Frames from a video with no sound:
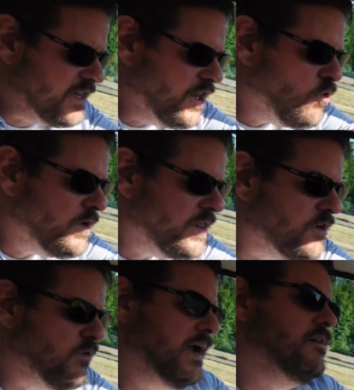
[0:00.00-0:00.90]
it's low to
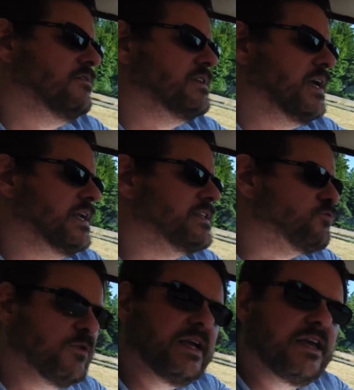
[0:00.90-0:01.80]
the ground, and
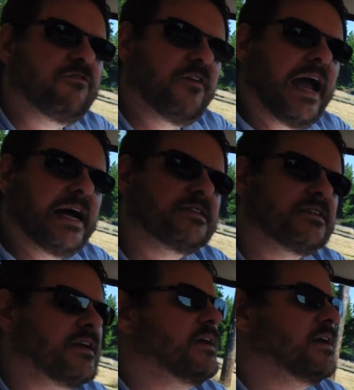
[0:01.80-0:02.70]
it's really
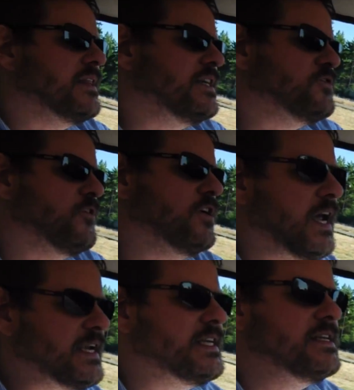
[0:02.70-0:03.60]
fast, at least
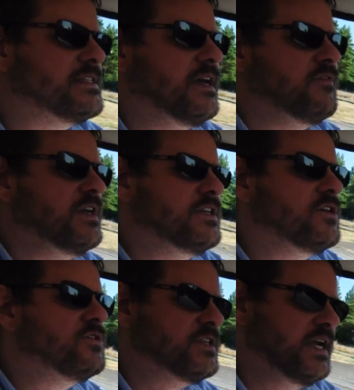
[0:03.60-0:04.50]
for
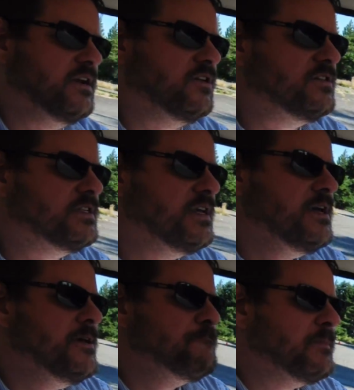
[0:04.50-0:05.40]
1972 standards.